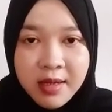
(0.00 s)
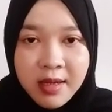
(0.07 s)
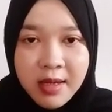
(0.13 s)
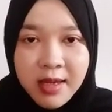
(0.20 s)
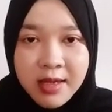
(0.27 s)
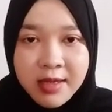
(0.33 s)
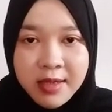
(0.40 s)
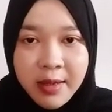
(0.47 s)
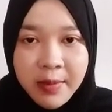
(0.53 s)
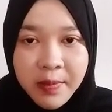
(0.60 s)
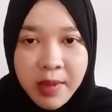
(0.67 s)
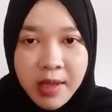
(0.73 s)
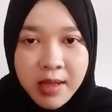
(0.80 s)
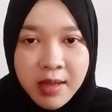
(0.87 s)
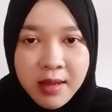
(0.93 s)

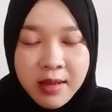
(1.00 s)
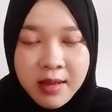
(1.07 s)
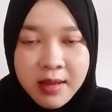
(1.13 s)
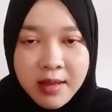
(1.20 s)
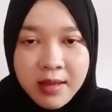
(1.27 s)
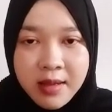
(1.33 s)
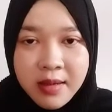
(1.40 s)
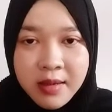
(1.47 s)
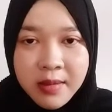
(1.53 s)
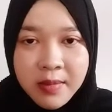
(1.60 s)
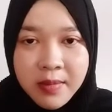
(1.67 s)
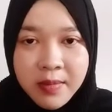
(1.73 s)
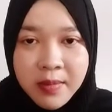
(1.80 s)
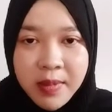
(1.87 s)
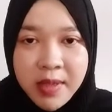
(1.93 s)
Example,
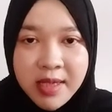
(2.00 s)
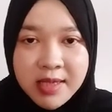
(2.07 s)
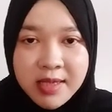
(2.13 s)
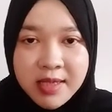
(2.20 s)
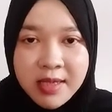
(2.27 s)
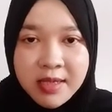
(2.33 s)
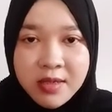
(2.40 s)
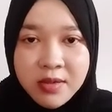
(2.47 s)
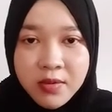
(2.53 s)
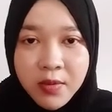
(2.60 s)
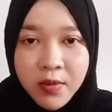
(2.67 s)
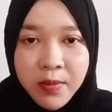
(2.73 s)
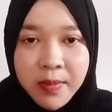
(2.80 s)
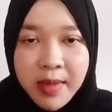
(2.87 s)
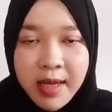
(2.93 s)
Princess
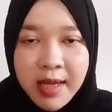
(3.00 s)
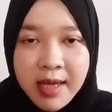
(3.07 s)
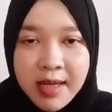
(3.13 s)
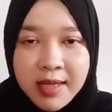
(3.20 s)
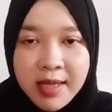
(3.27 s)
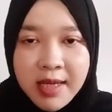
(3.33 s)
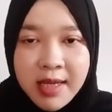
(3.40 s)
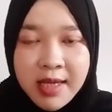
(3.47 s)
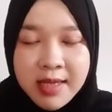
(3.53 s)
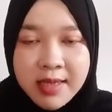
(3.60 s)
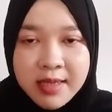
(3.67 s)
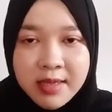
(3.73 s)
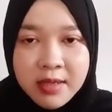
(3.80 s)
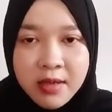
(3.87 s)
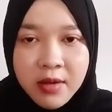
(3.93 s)
Robe and
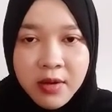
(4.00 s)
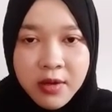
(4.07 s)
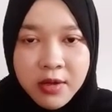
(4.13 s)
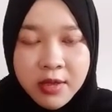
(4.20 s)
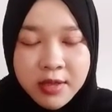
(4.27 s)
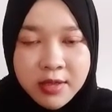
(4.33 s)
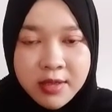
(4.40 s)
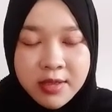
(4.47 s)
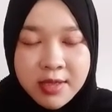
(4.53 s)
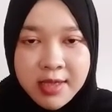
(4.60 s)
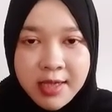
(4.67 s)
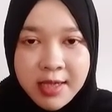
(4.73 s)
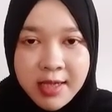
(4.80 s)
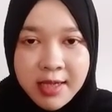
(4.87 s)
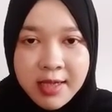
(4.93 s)
its host
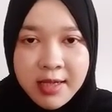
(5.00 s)
tree.